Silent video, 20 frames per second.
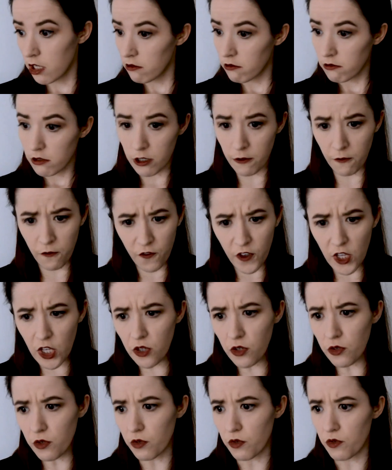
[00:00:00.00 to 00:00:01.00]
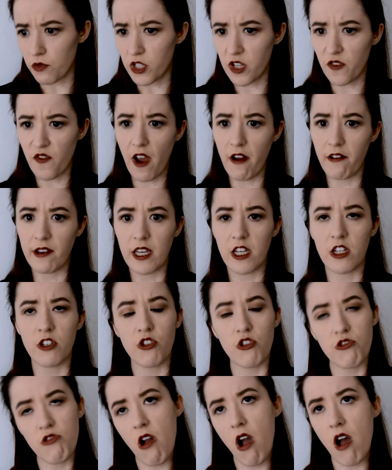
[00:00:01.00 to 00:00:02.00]
confused, very
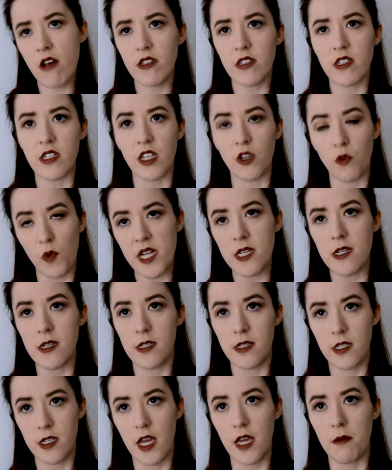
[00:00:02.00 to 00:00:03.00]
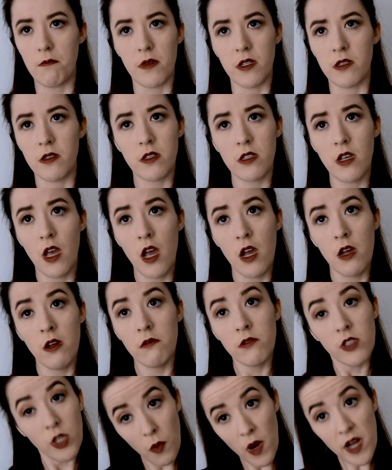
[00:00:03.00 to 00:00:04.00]
contrasting witness statements.
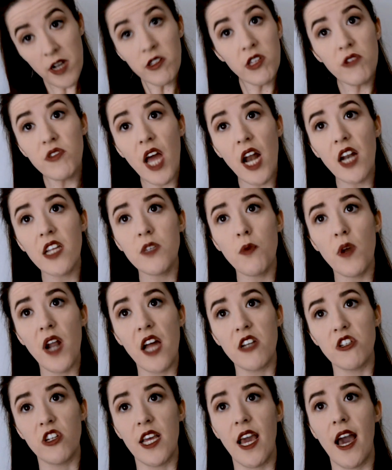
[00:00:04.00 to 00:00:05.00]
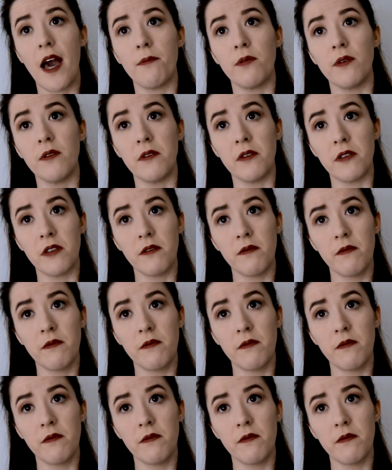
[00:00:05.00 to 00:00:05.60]
So why don't you tell us what actually happened?